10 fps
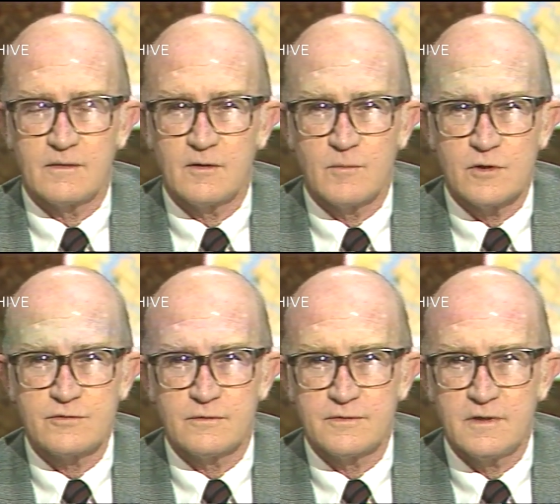the
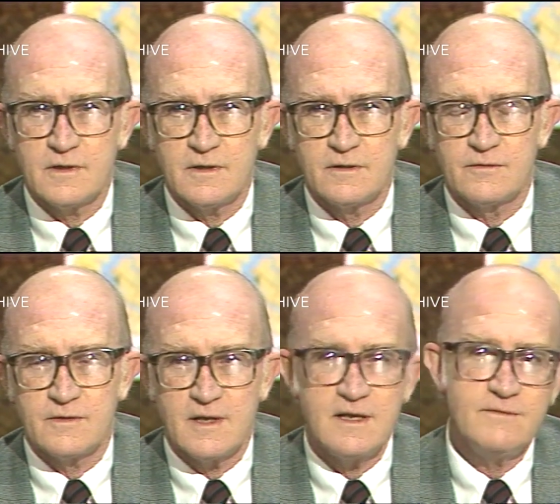commercial tugs
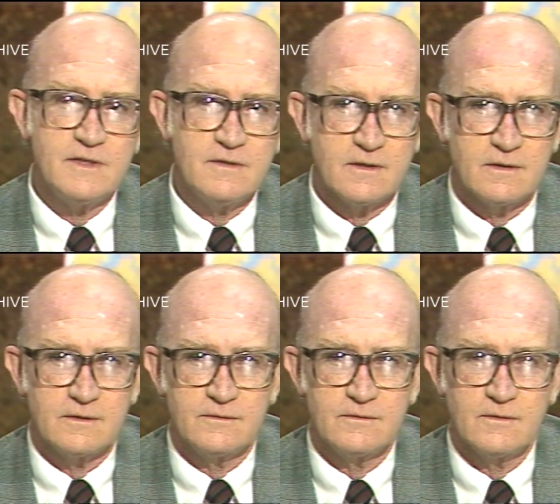and Navy
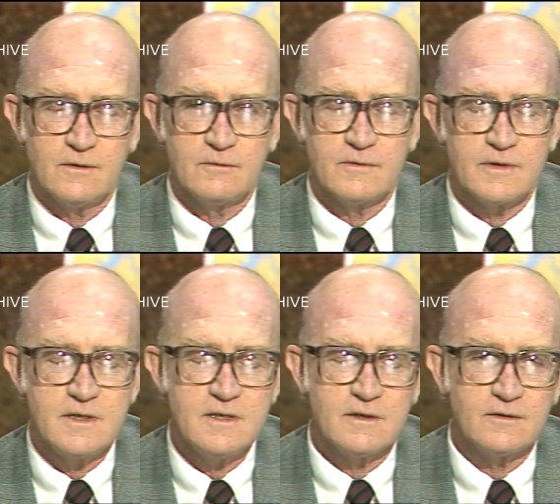tugs over the
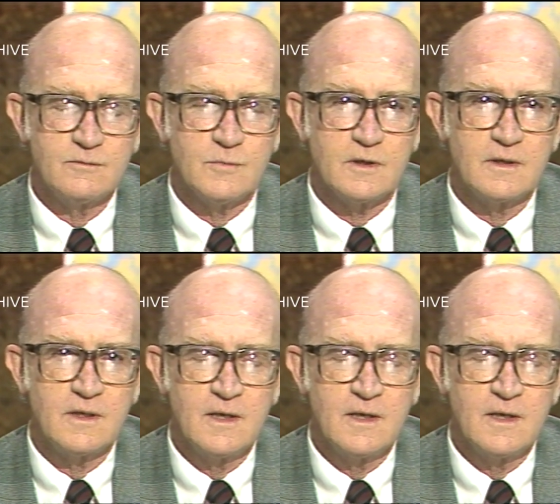years, but